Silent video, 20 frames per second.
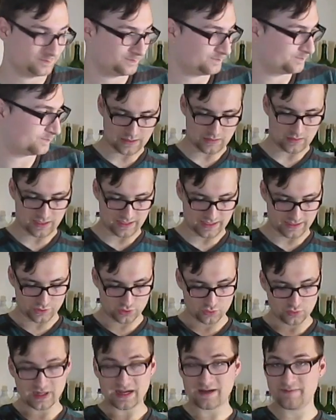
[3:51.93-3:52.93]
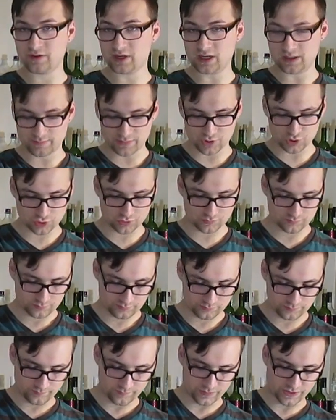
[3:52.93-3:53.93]
Now, I do have a cup measure
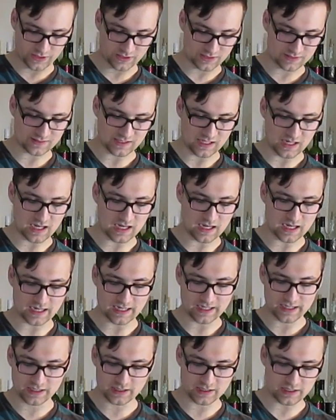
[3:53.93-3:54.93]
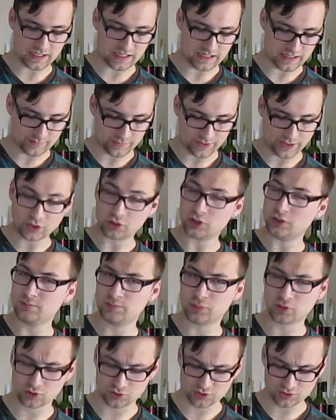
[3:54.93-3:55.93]
because I am a good
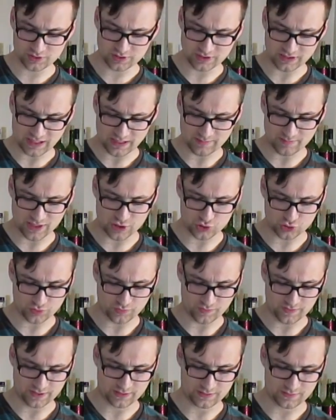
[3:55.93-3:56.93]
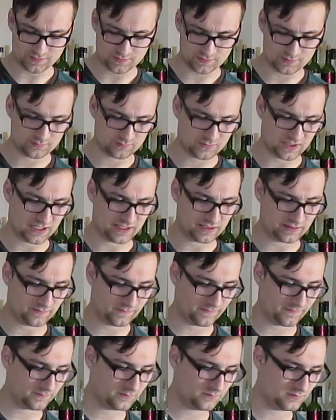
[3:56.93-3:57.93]
person and I measure things, kind
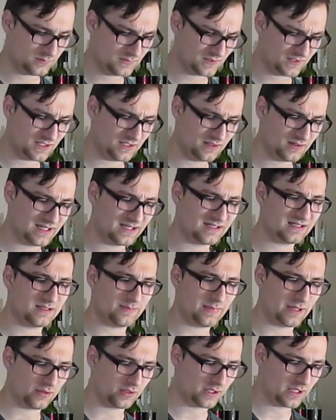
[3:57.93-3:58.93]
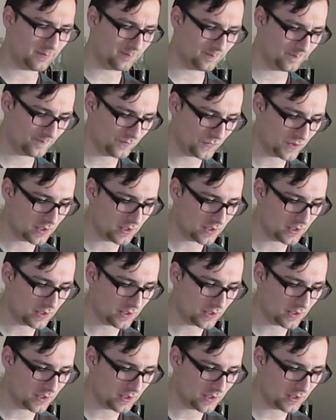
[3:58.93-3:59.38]
of. See, that's about a cup.